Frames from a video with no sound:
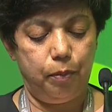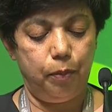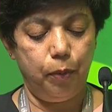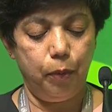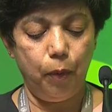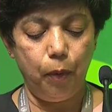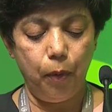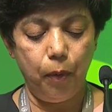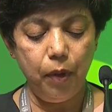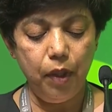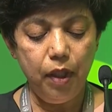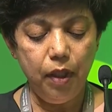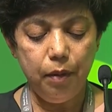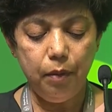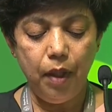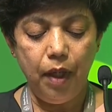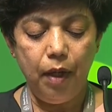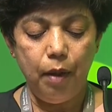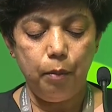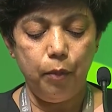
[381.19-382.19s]
Paul
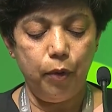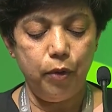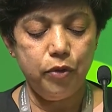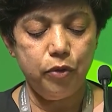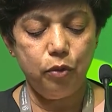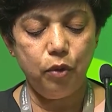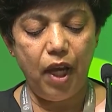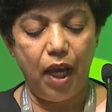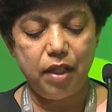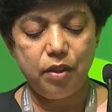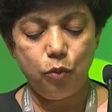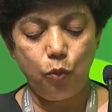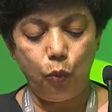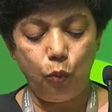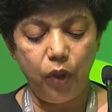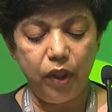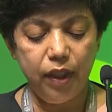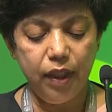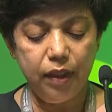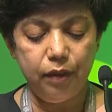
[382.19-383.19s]
Bosu has
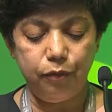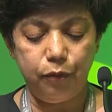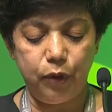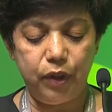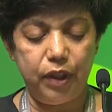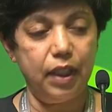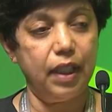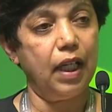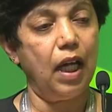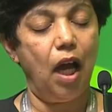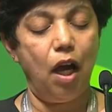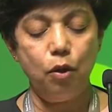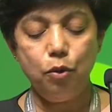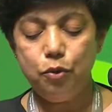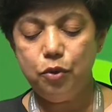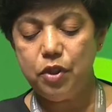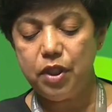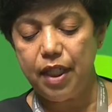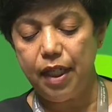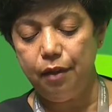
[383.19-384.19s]
worked for the
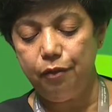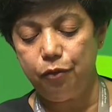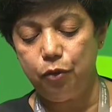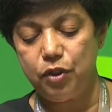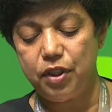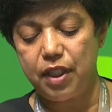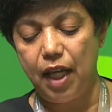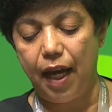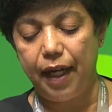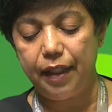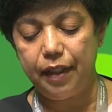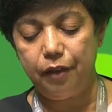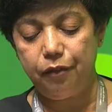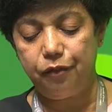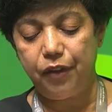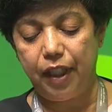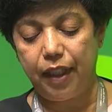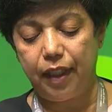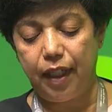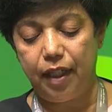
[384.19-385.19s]
Council for
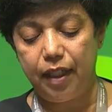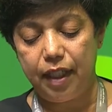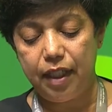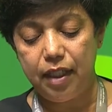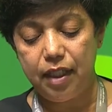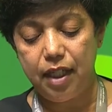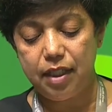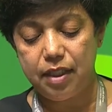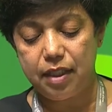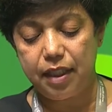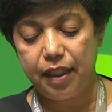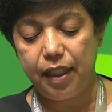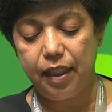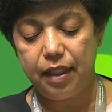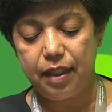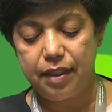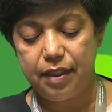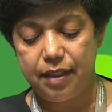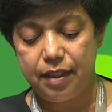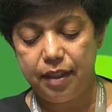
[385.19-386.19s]
Scientific and Industrial
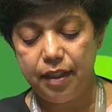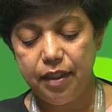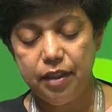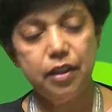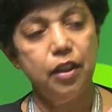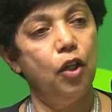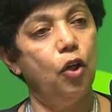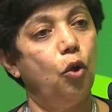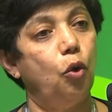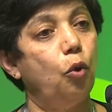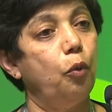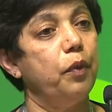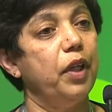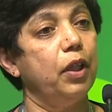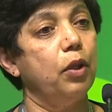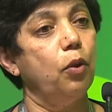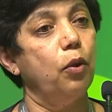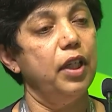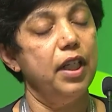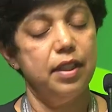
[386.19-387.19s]
Research, or we
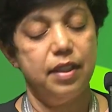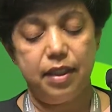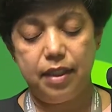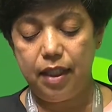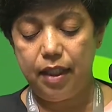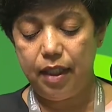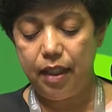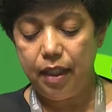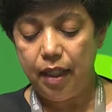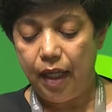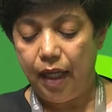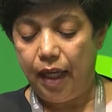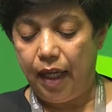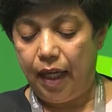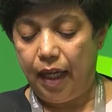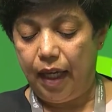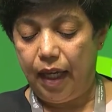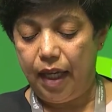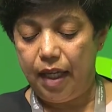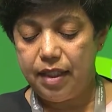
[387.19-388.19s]
call it
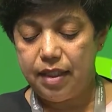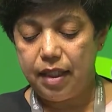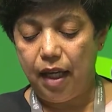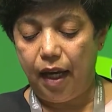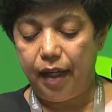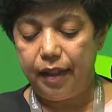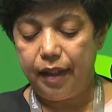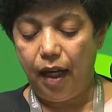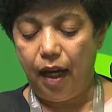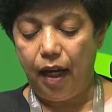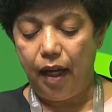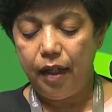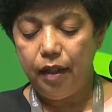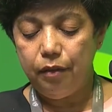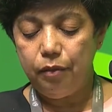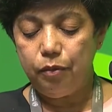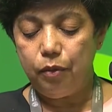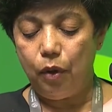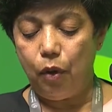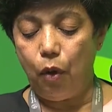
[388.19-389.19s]
CSIR,